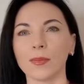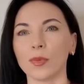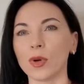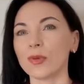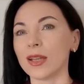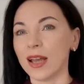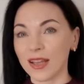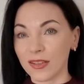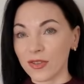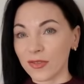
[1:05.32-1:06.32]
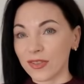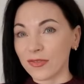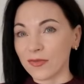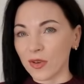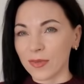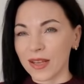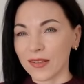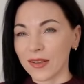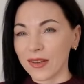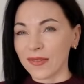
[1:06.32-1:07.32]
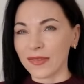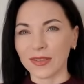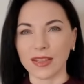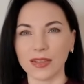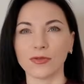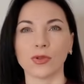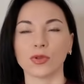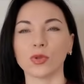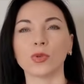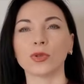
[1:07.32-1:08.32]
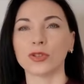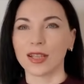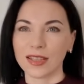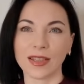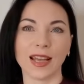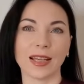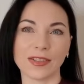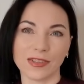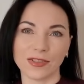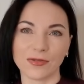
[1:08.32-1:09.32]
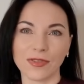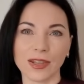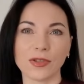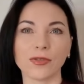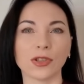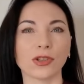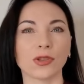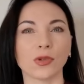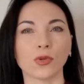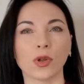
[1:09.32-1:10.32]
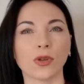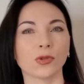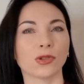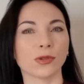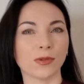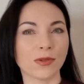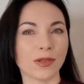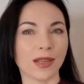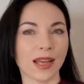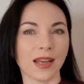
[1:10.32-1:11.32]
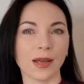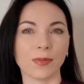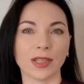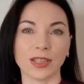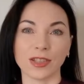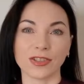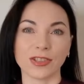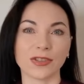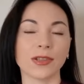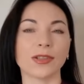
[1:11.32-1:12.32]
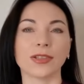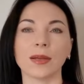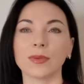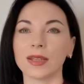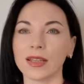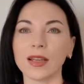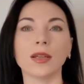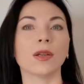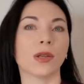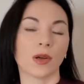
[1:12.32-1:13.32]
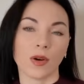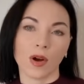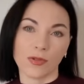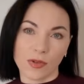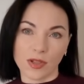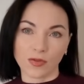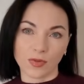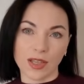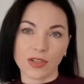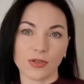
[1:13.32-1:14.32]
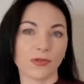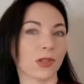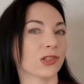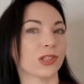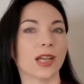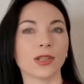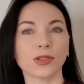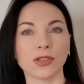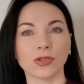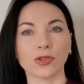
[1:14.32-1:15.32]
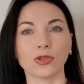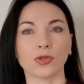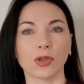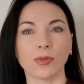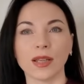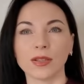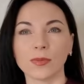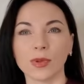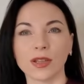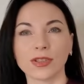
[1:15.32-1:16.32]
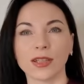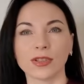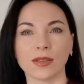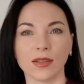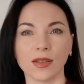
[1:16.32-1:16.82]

more reliant on this format, the need for tools that enhance its effectiveness grows. AI meeting assistants step in here, offering a range of functionalities to streamline the process.